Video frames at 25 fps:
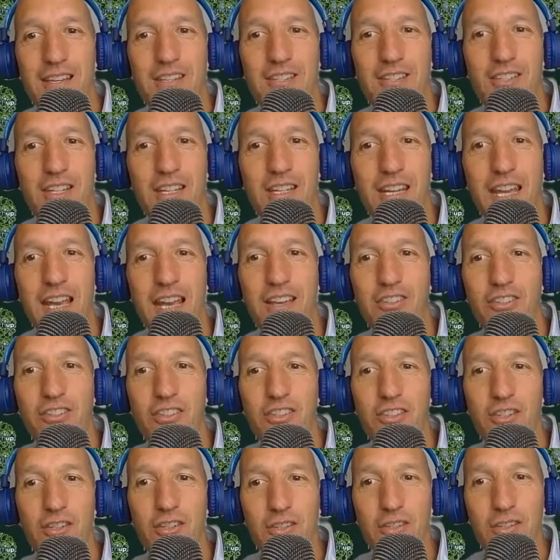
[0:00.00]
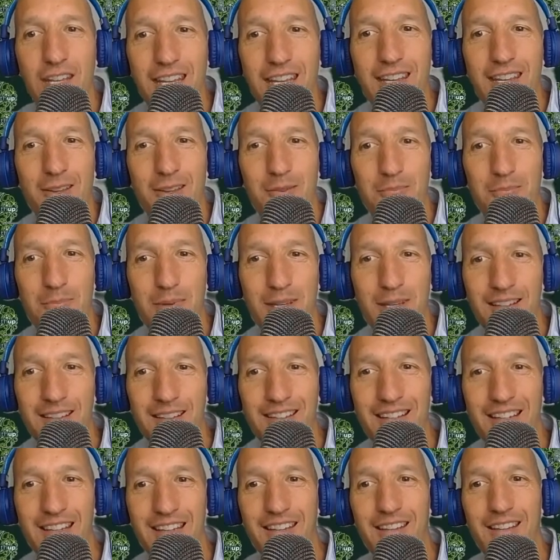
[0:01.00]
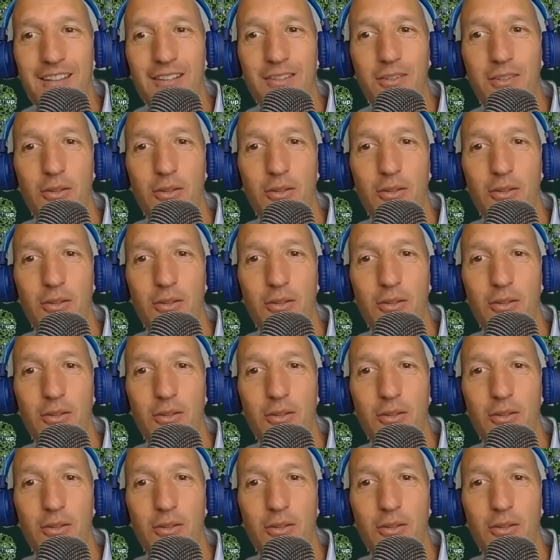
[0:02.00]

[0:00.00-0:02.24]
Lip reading: she has a unique ability